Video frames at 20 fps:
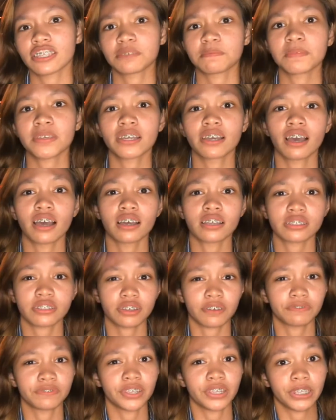It's
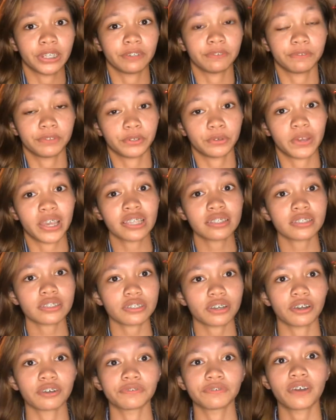because of the
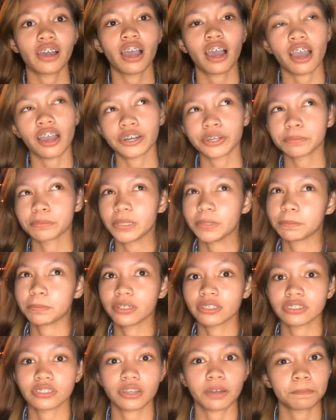influence of other
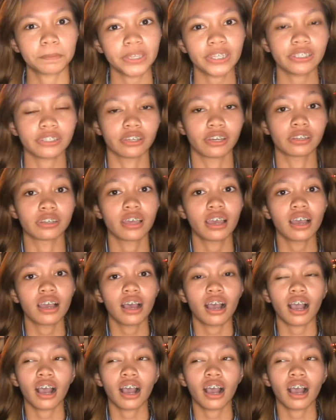people's opinion.